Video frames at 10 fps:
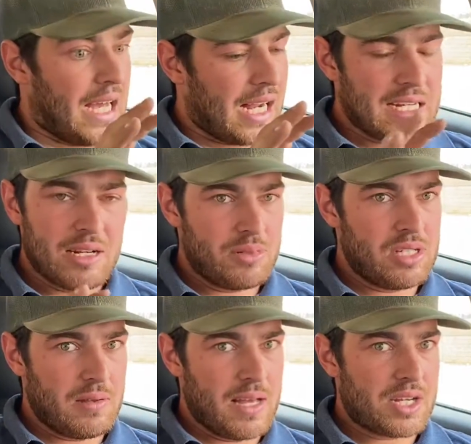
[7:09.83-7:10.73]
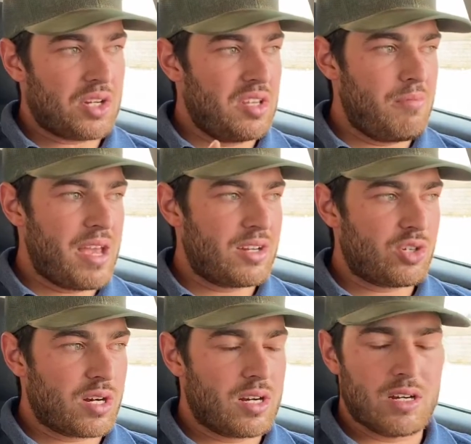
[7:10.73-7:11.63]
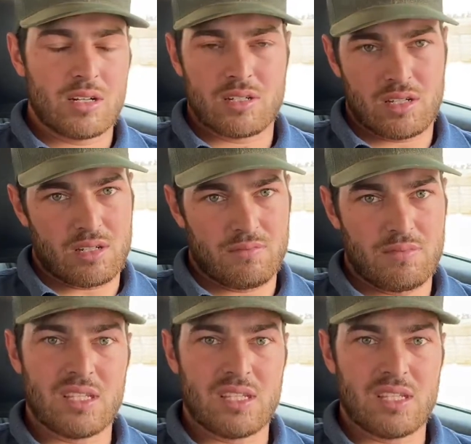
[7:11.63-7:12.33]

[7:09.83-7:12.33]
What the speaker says: on a double single action on the Omega trigger system,